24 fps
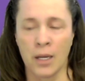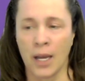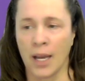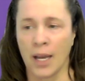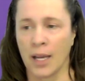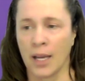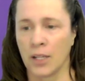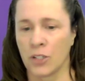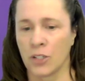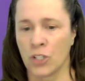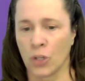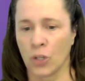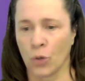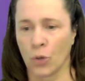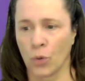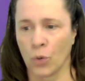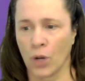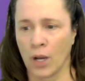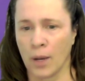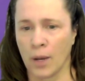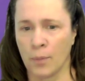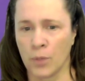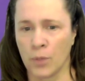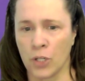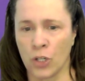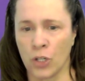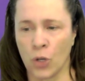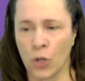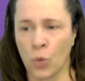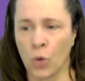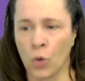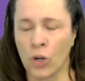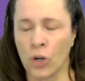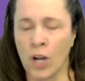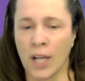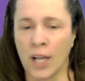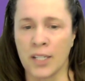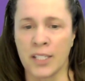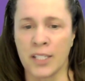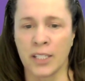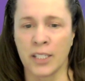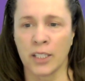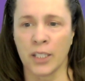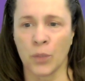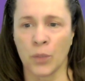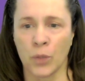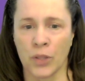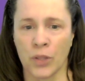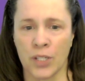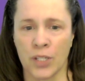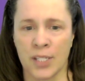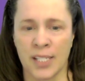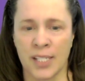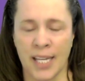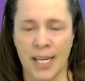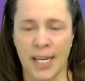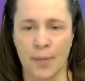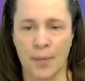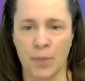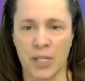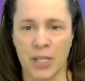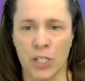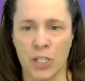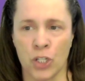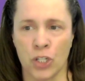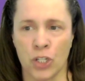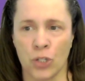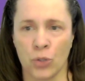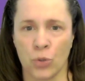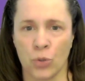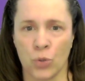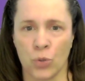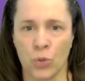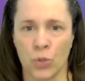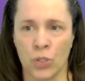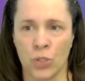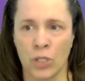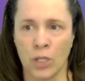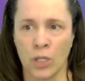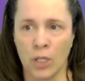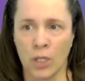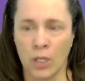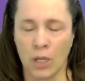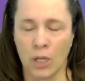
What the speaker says: And so, you know, we're not dealing with the same issues